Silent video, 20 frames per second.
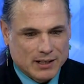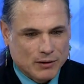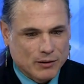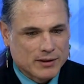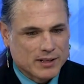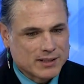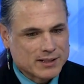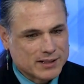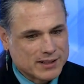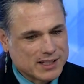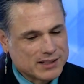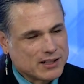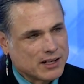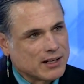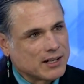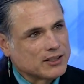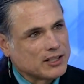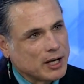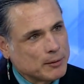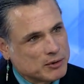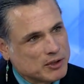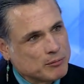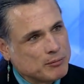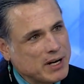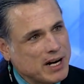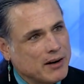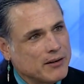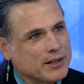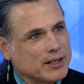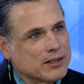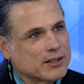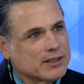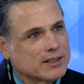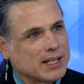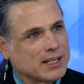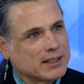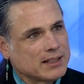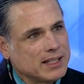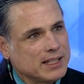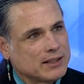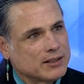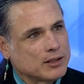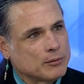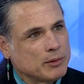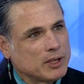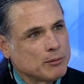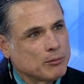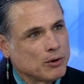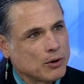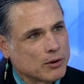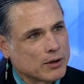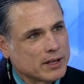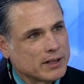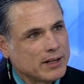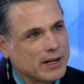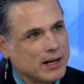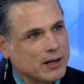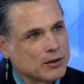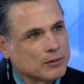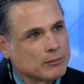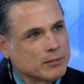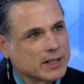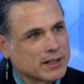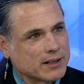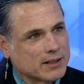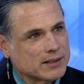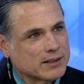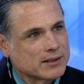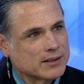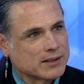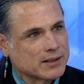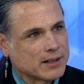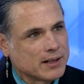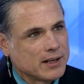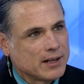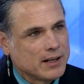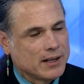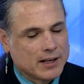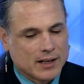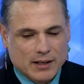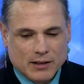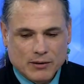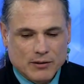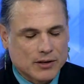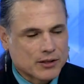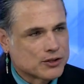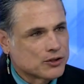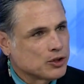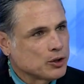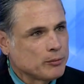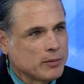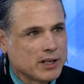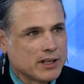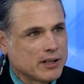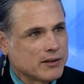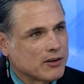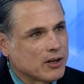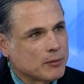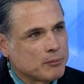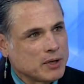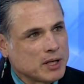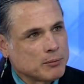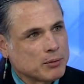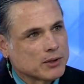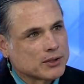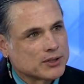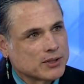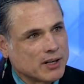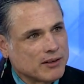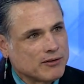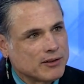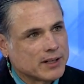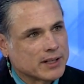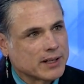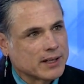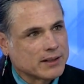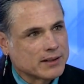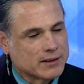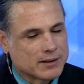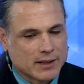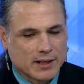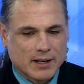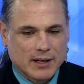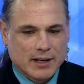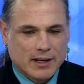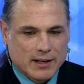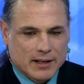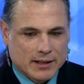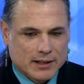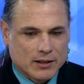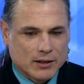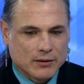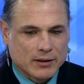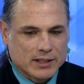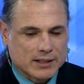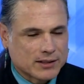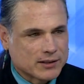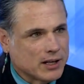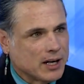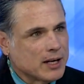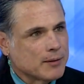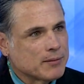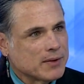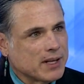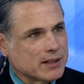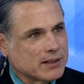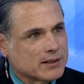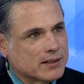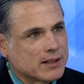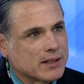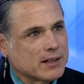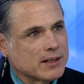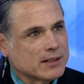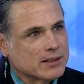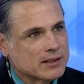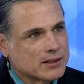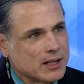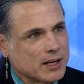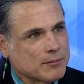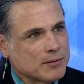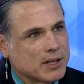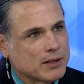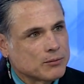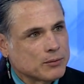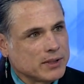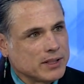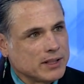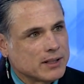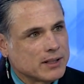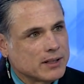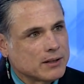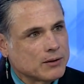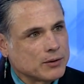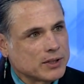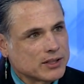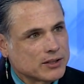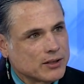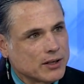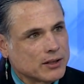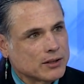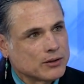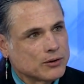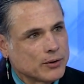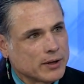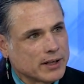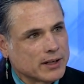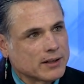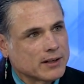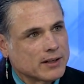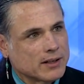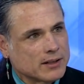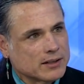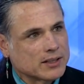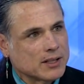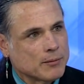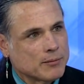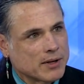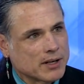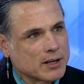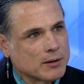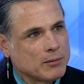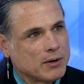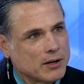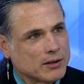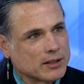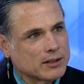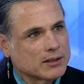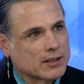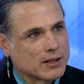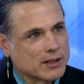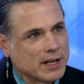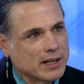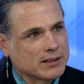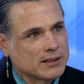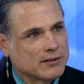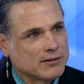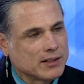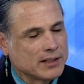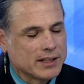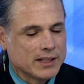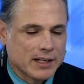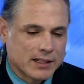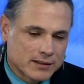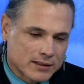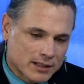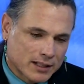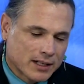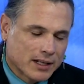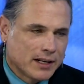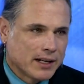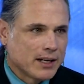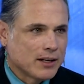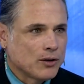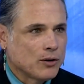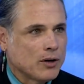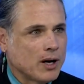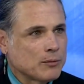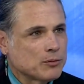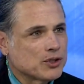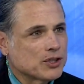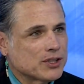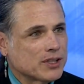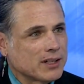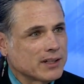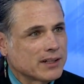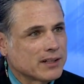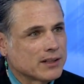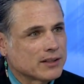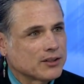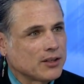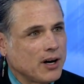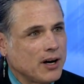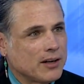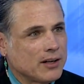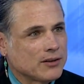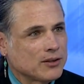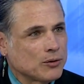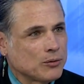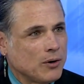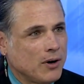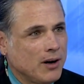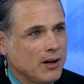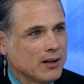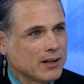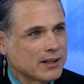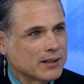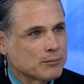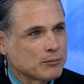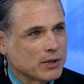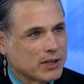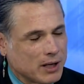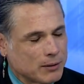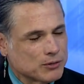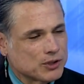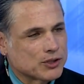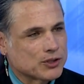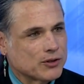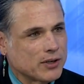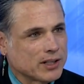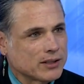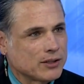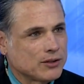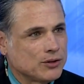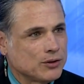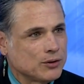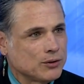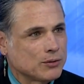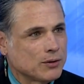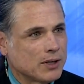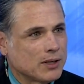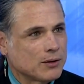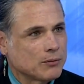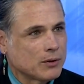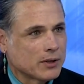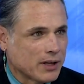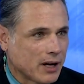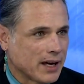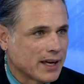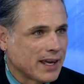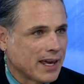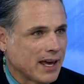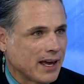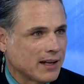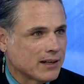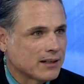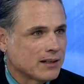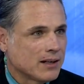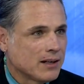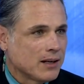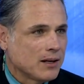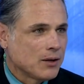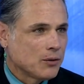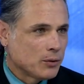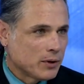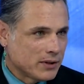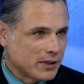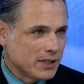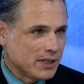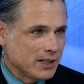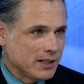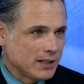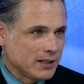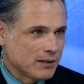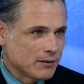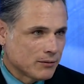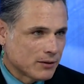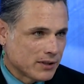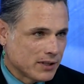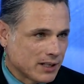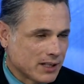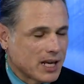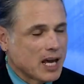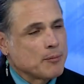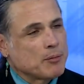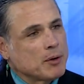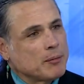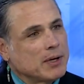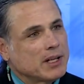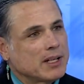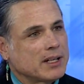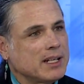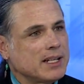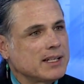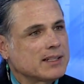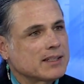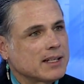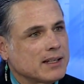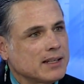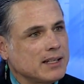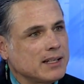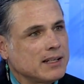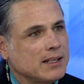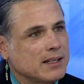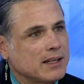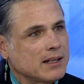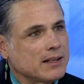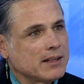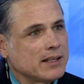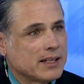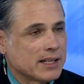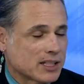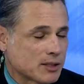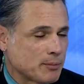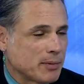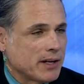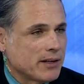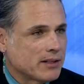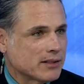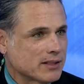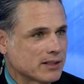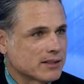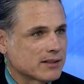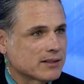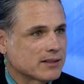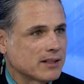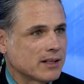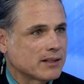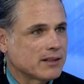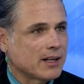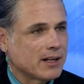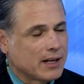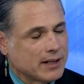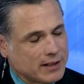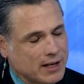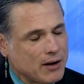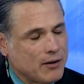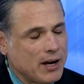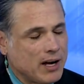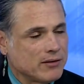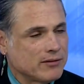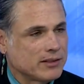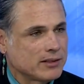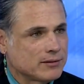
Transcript: These are the types of barriers that need to be broken down because there's too many of our people suffering, and it's time that we start doing something about it collectively. And I'm just a little dot on the wall, but I'm just trying to do what I can with the capabilities and the experiences that I now have.